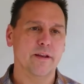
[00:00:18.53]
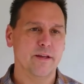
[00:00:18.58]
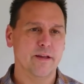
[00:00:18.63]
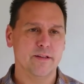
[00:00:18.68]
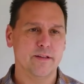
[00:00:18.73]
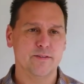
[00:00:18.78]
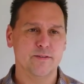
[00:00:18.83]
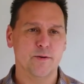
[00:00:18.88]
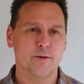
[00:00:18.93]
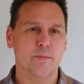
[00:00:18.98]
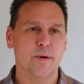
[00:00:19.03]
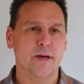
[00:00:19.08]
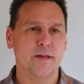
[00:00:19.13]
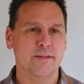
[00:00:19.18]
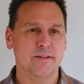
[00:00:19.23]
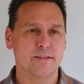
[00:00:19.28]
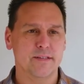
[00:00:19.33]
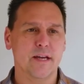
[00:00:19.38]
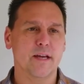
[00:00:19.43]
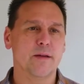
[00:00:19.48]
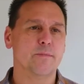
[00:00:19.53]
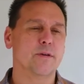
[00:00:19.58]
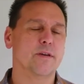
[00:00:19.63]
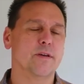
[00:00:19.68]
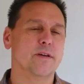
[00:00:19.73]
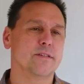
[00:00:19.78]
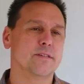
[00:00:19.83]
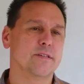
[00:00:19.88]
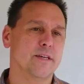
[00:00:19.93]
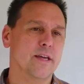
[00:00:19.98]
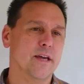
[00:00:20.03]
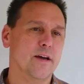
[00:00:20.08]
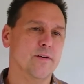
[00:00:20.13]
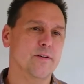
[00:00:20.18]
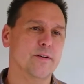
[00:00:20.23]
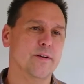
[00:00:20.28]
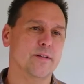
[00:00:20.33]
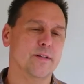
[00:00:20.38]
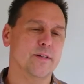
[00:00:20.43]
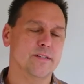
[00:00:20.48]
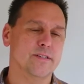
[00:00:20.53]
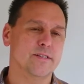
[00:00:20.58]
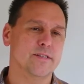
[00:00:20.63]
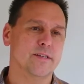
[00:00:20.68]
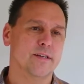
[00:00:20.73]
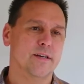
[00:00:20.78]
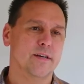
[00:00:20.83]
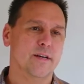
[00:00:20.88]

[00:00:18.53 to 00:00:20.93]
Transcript: And so by the time you get to calculus,